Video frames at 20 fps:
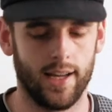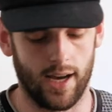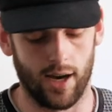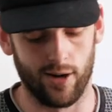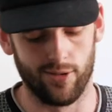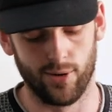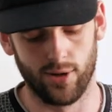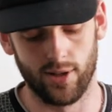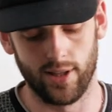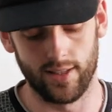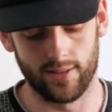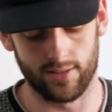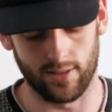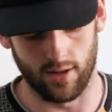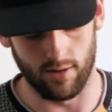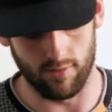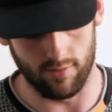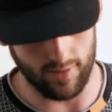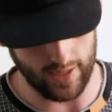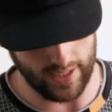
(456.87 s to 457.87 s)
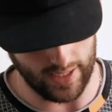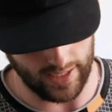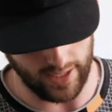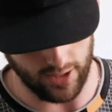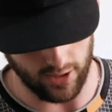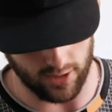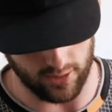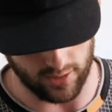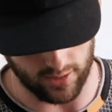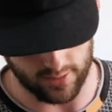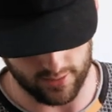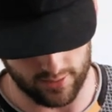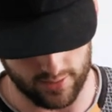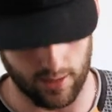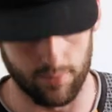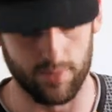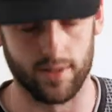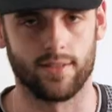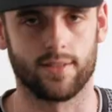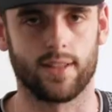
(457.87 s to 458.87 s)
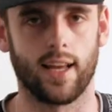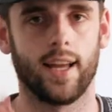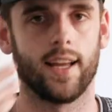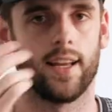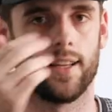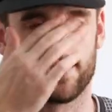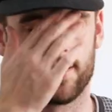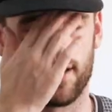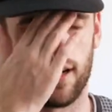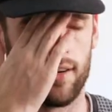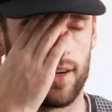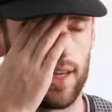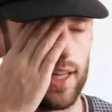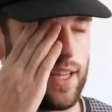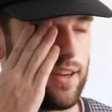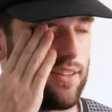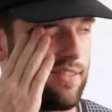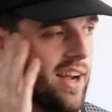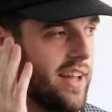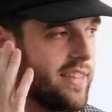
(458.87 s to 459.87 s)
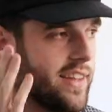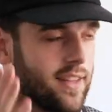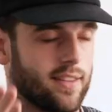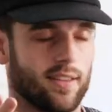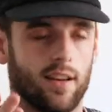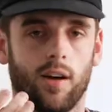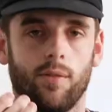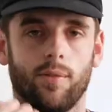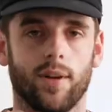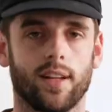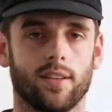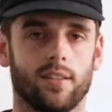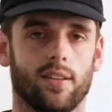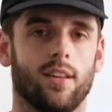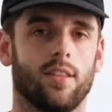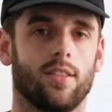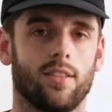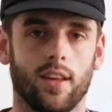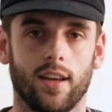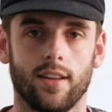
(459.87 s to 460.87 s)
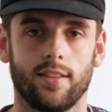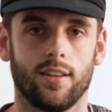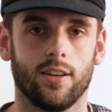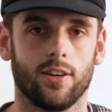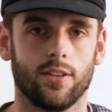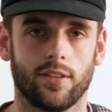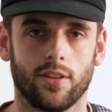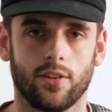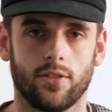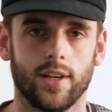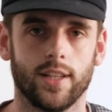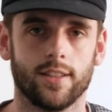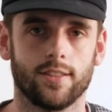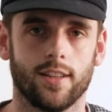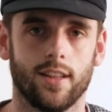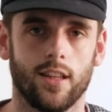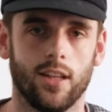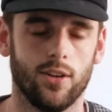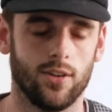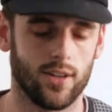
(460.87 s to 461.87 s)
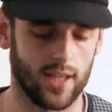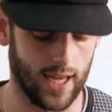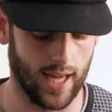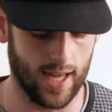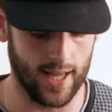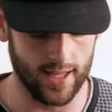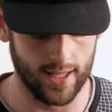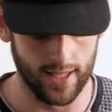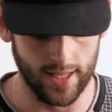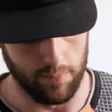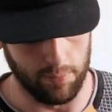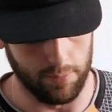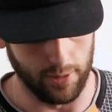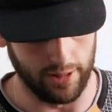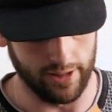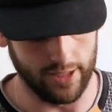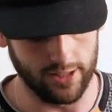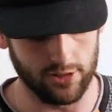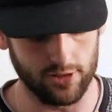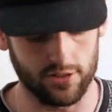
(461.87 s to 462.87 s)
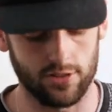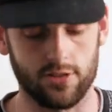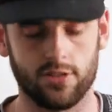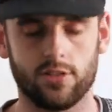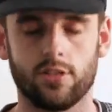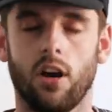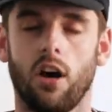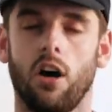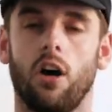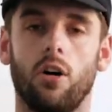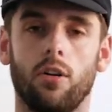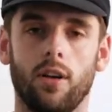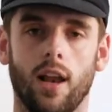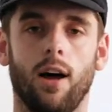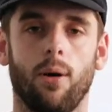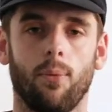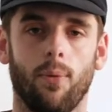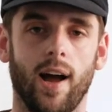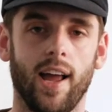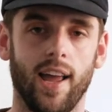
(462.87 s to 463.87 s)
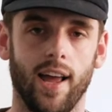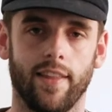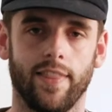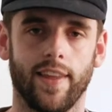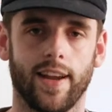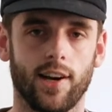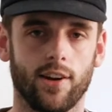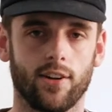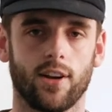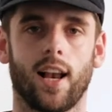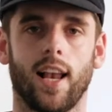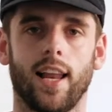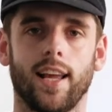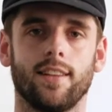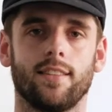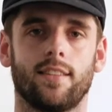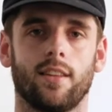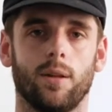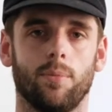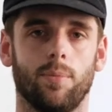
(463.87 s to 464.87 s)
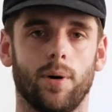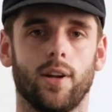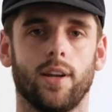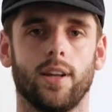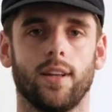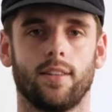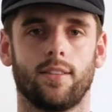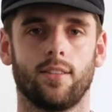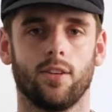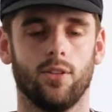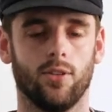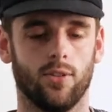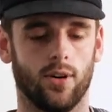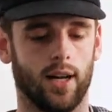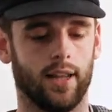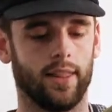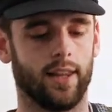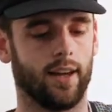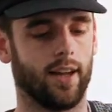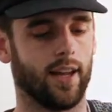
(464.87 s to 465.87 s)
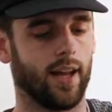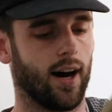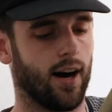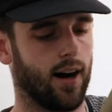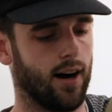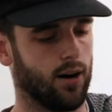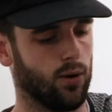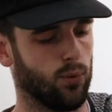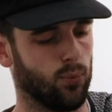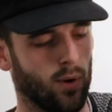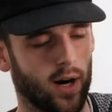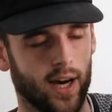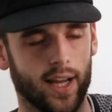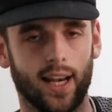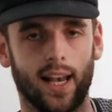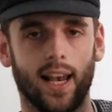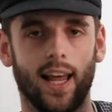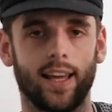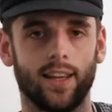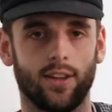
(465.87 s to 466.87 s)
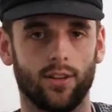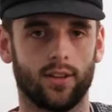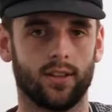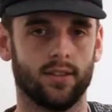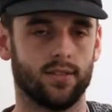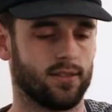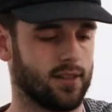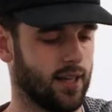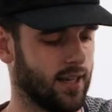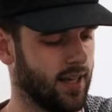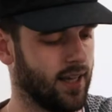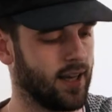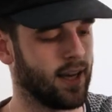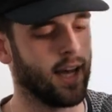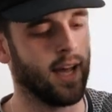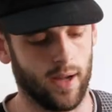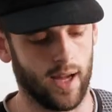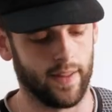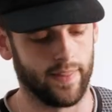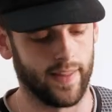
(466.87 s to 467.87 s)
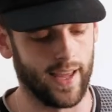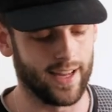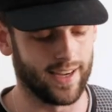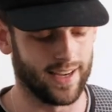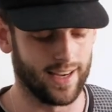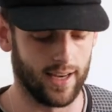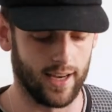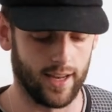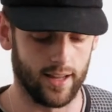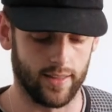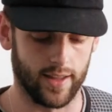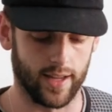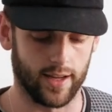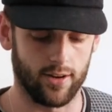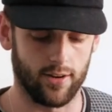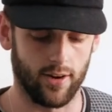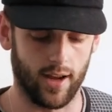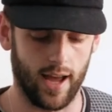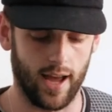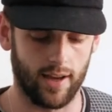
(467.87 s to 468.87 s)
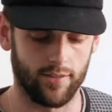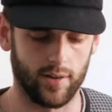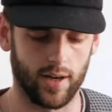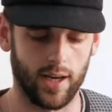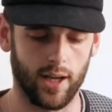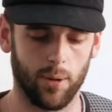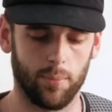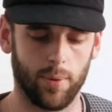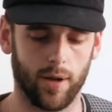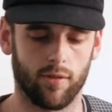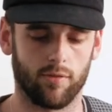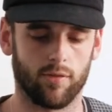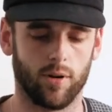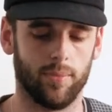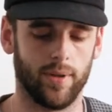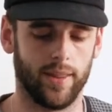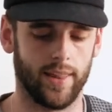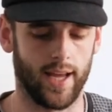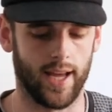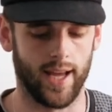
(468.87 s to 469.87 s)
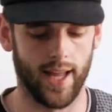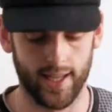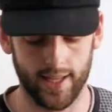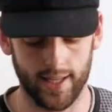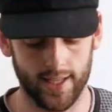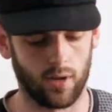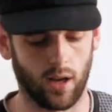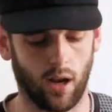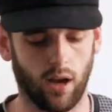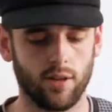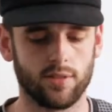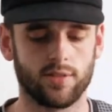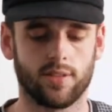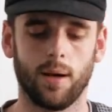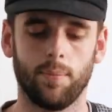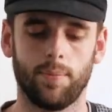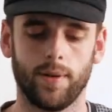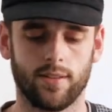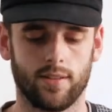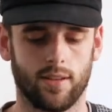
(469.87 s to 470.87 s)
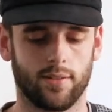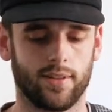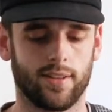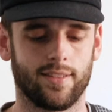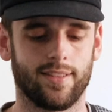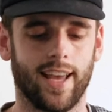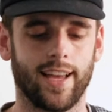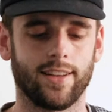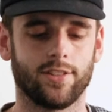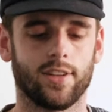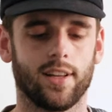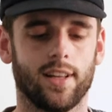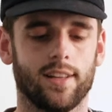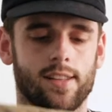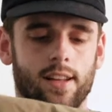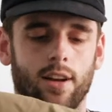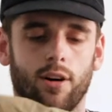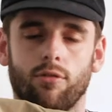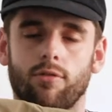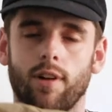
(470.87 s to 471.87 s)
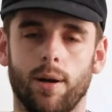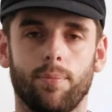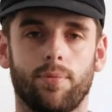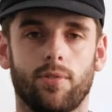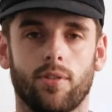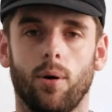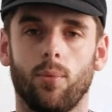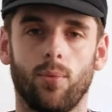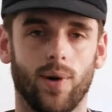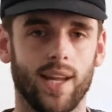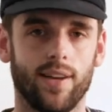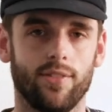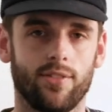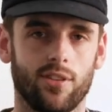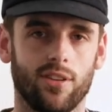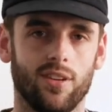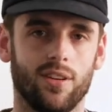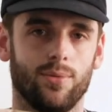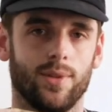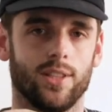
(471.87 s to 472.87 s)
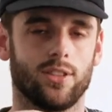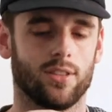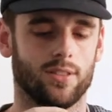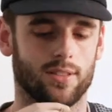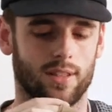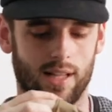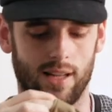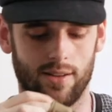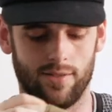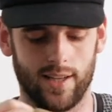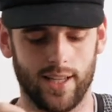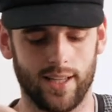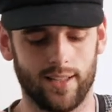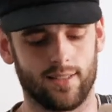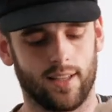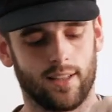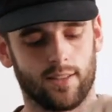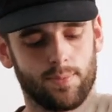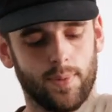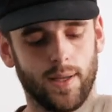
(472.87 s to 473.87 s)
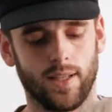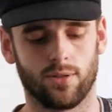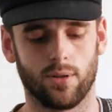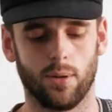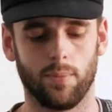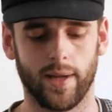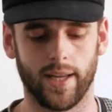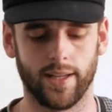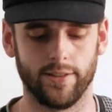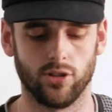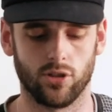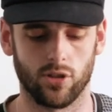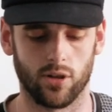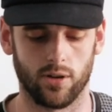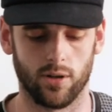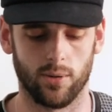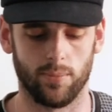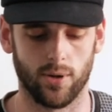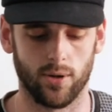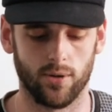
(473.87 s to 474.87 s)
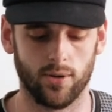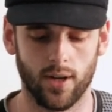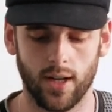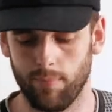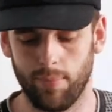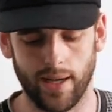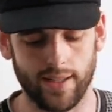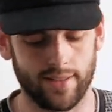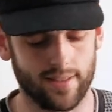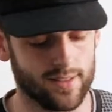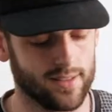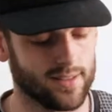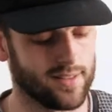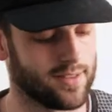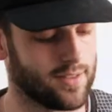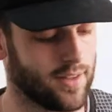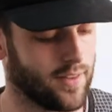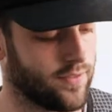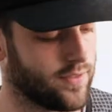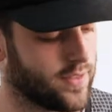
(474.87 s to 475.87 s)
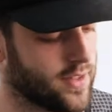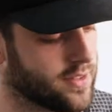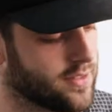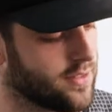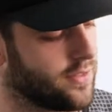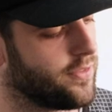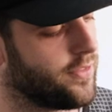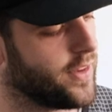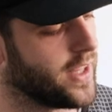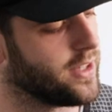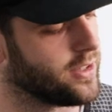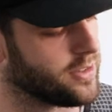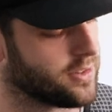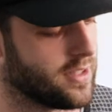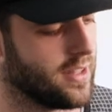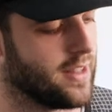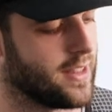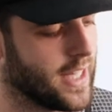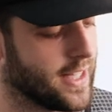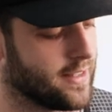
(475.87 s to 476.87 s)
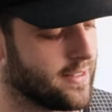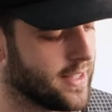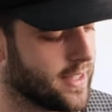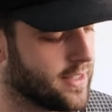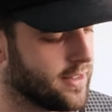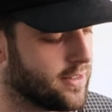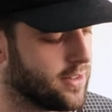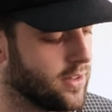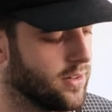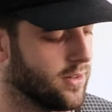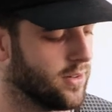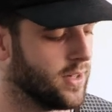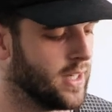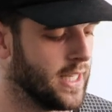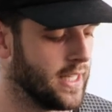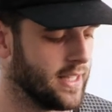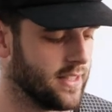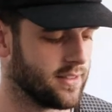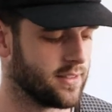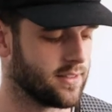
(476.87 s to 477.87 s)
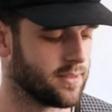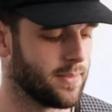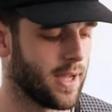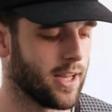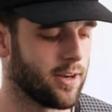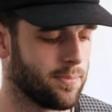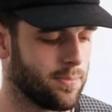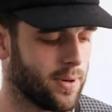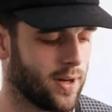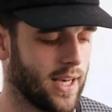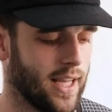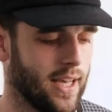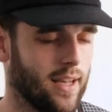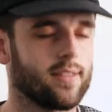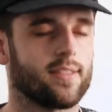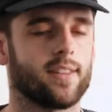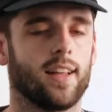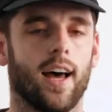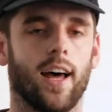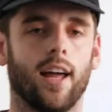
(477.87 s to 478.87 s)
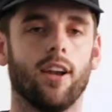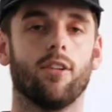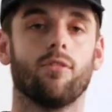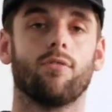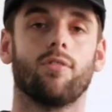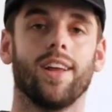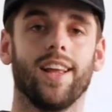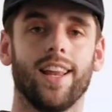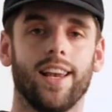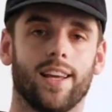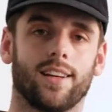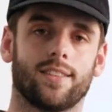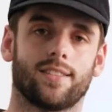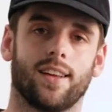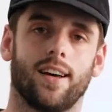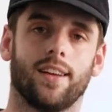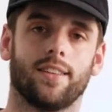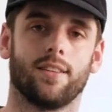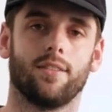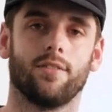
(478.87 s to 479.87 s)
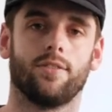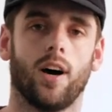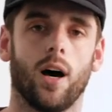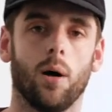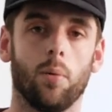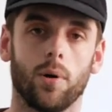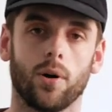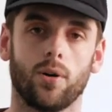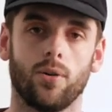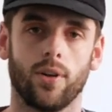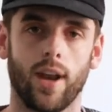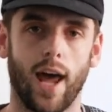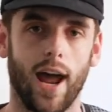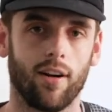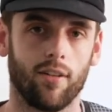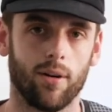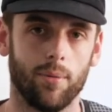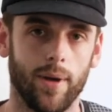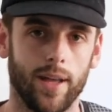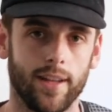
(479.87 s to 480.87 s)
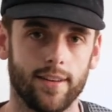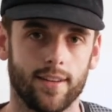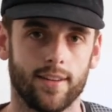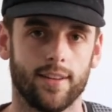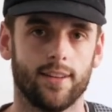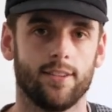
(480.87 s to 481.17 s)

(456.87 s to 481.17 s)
I wore these on a really hot summer's day. It's currently around that time when it's like 30 odd degrees in the UK. But they're just so lightweight and they don't cling to the body at all. And they are wide leg, you can see. And they have a little bit of room in there. Close up in terms of texture, the little rips that weave to it, which is lovely because that speaks of being durable. But it doesn't feel synthetic at all. This is made of polyester and a really exciting fiber called aramid.